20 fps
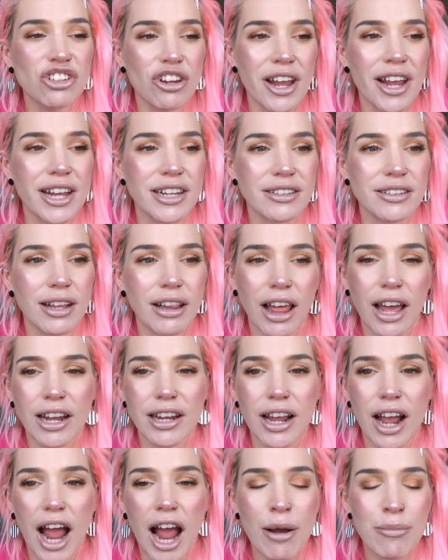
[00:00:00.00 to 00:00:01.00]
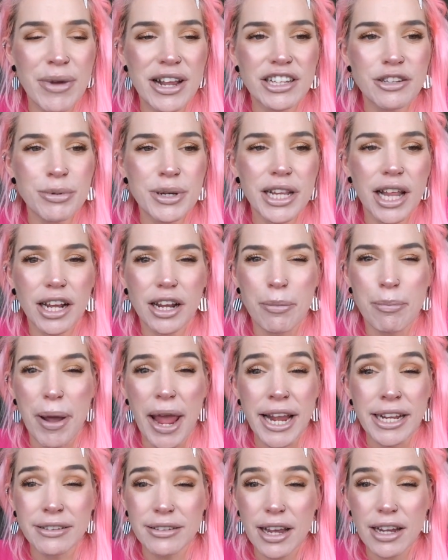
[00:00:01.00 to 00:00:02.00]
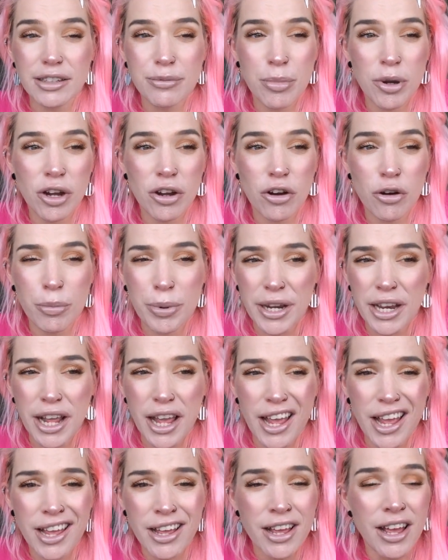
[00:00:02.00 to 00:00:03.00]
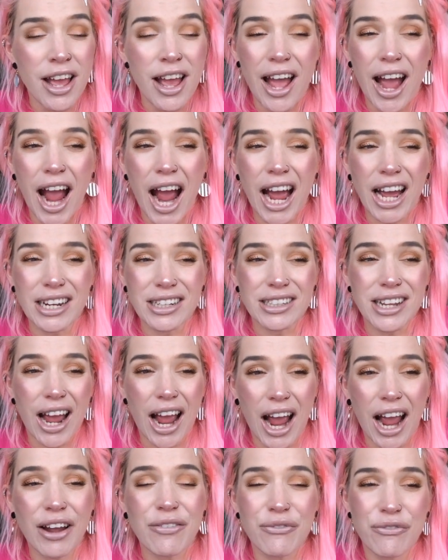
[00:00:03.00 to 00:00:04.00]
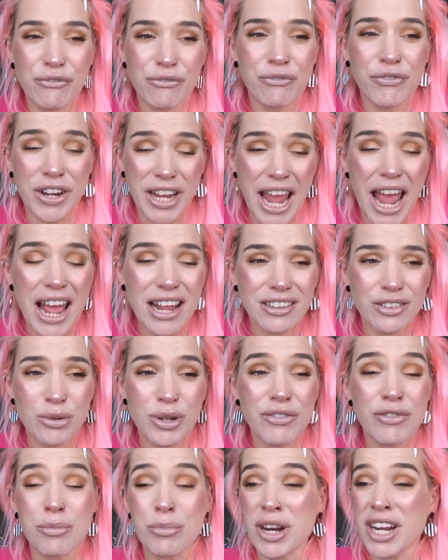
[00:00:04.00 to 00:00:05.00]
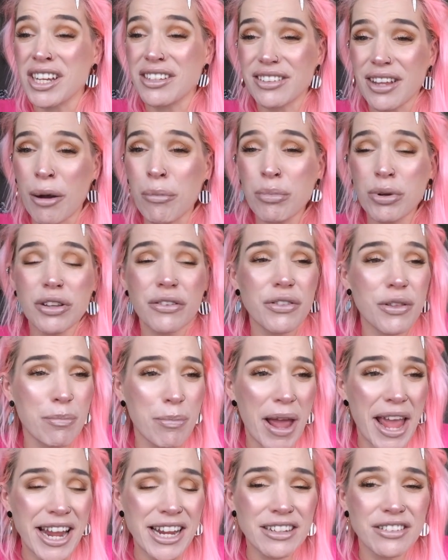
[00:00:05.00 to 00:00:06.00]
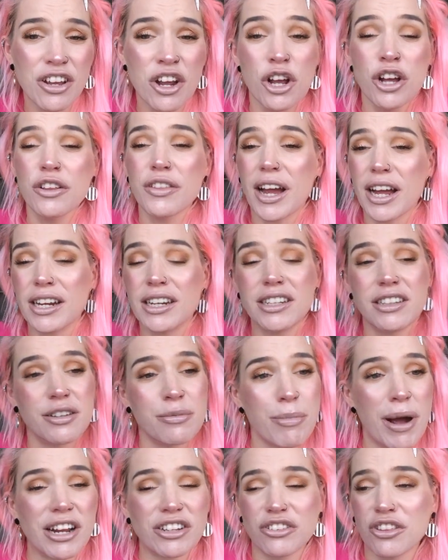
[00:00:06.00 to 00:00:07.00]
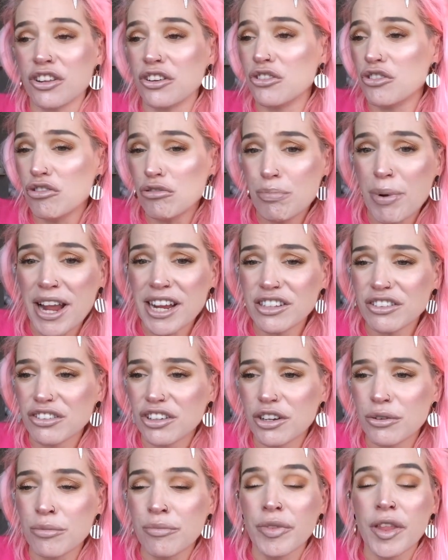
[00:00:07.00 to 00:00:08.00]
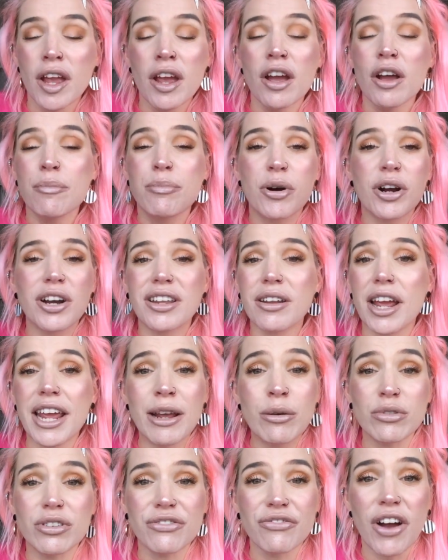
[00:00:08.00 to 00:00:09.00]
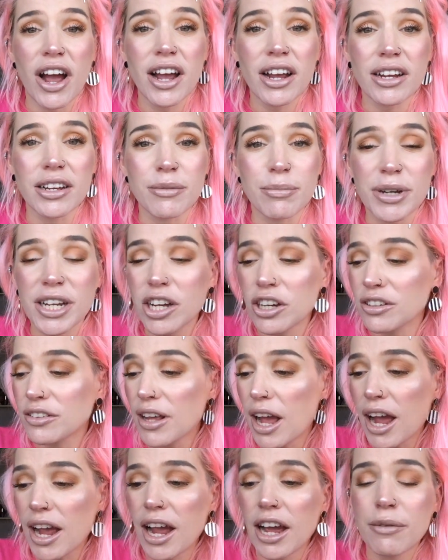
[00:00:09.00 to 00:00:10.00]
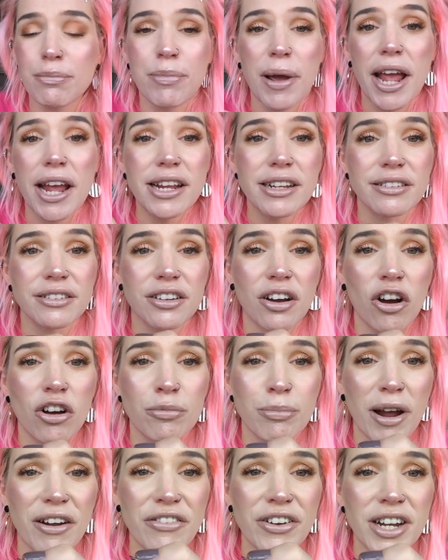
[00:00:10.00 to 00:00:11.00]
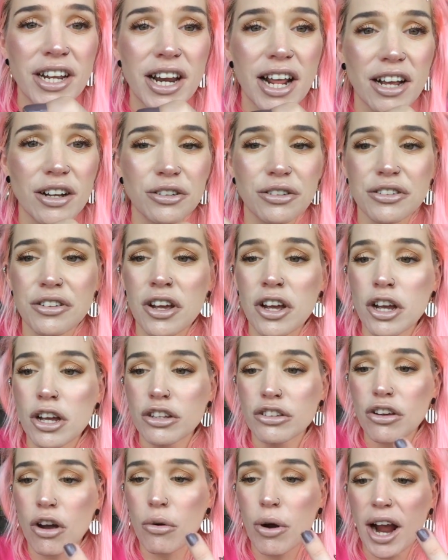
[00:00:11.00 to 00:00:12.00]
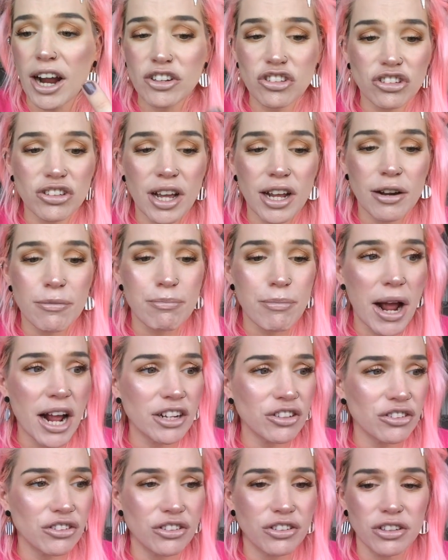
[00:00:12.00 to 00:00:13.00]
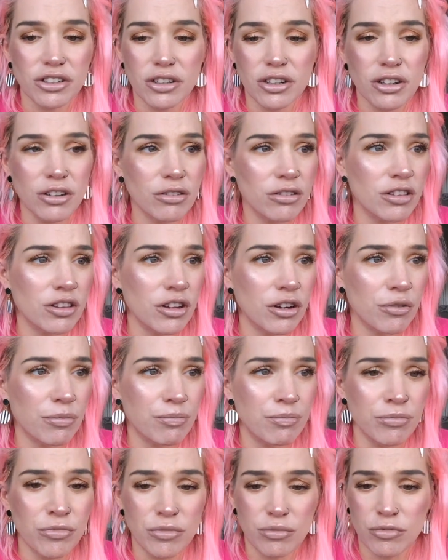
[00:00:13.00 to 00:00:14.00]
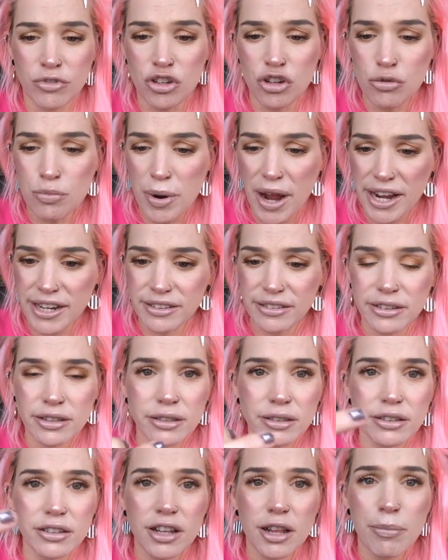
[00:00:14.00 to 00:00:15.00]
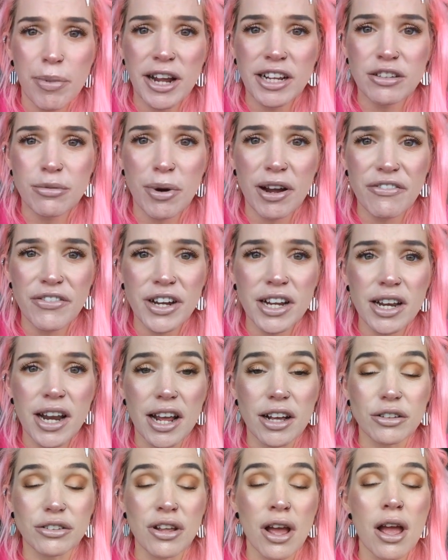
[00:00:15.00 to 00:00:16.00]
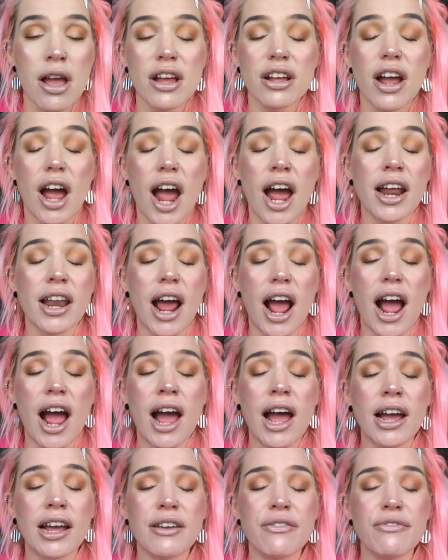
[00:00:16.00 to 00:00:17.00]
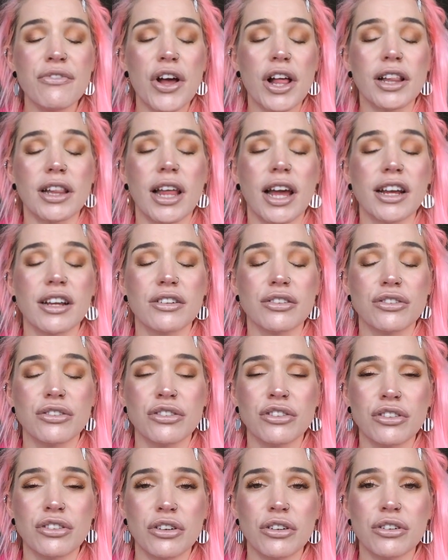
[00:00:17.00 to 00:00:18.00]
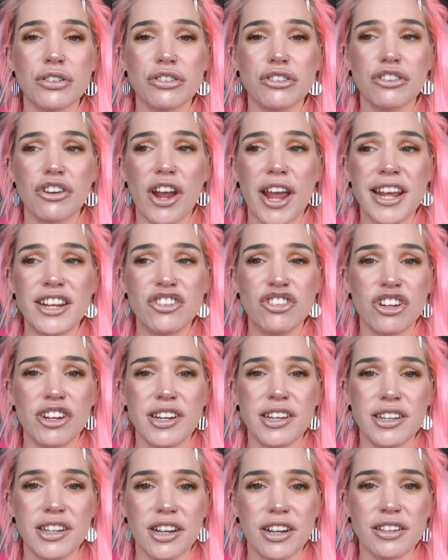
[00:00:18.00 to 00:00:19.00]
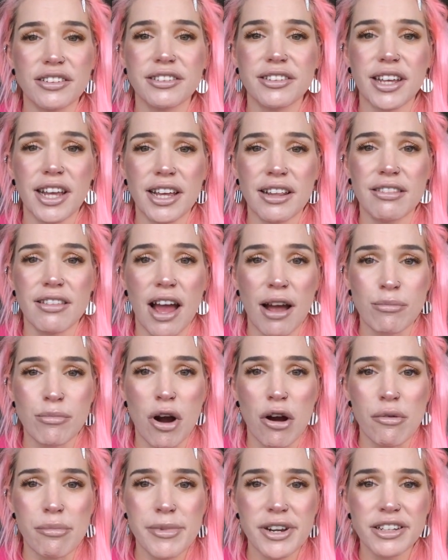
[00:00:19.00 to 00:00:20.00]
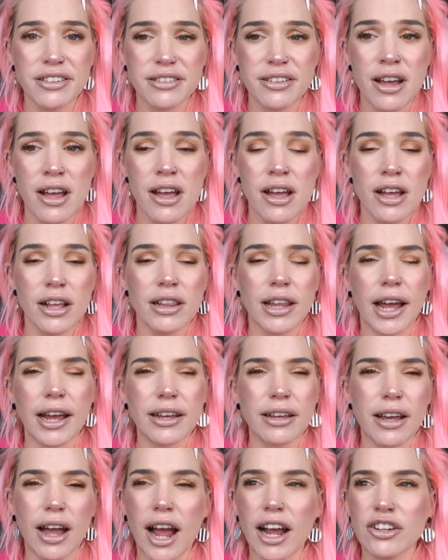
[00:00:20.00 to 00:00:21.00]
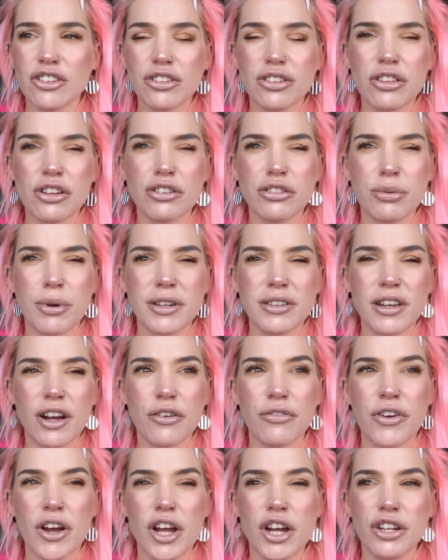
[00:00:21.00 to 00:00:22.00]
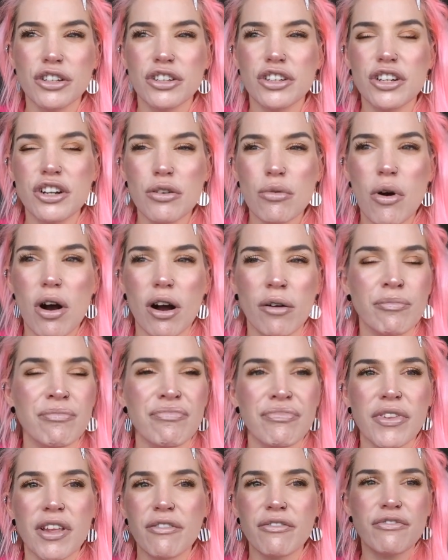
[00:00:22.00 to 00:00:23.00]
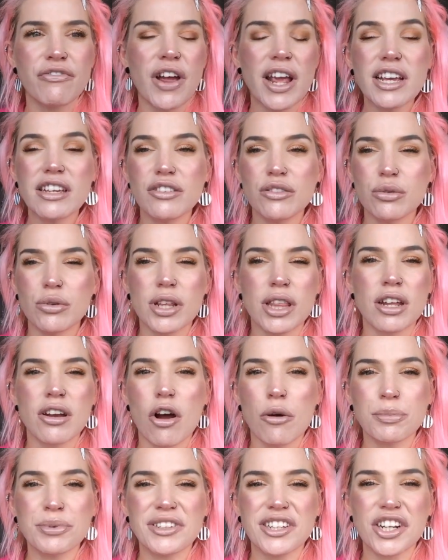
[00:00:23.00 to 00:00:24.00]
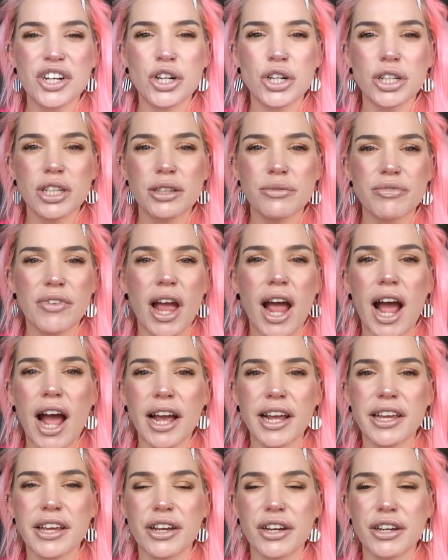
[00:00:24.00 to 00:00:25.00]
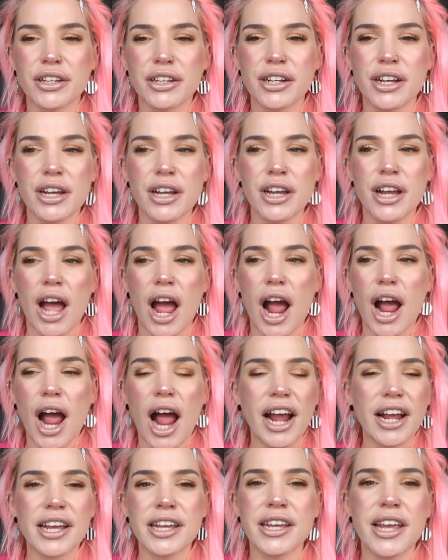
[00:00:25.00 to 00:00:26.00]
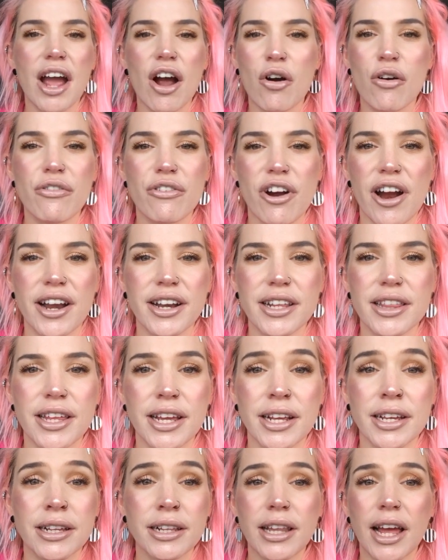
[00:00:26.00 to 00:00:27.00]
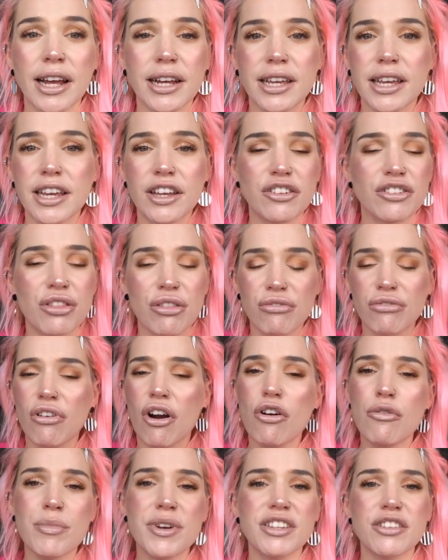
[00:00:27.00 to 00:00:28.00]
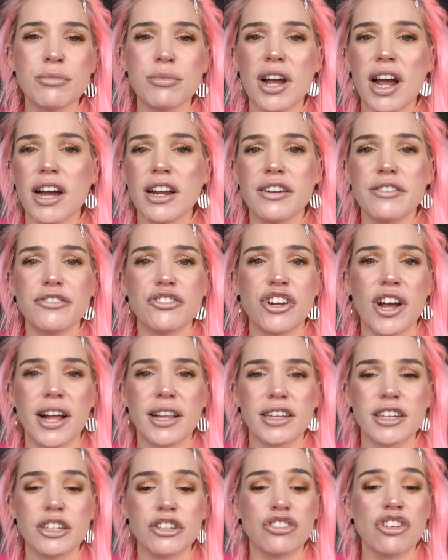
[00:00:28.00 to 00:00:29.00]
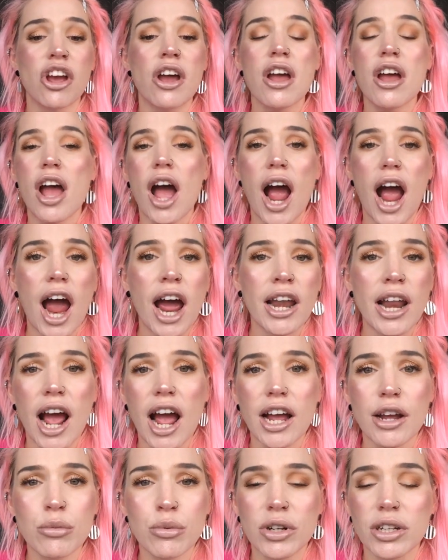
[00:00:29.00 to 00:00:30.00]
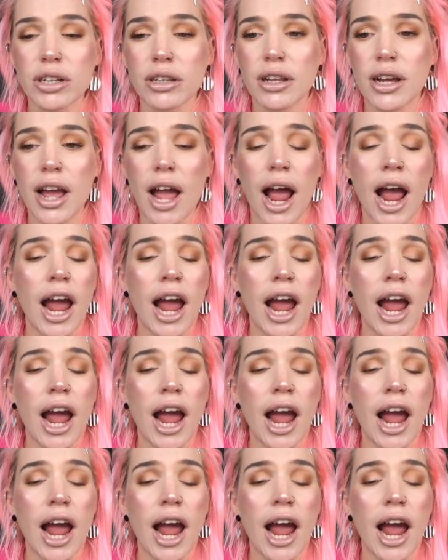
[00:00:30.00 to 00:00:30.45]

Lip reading: shit, like I'm meant to be like a paint expert up in here, and I forget to even bring a sample of the paint that I need to match the new paint to. But it was fine because I had paint on my fingernails, so I just kind of matched the new paint to the paint of my fingernails. And I felt like such a genius in that moment. Like, I just thought to myself, do you know what? Faced with an obstacle, I can get over anything. Like, just throw me some kind of challenge and I will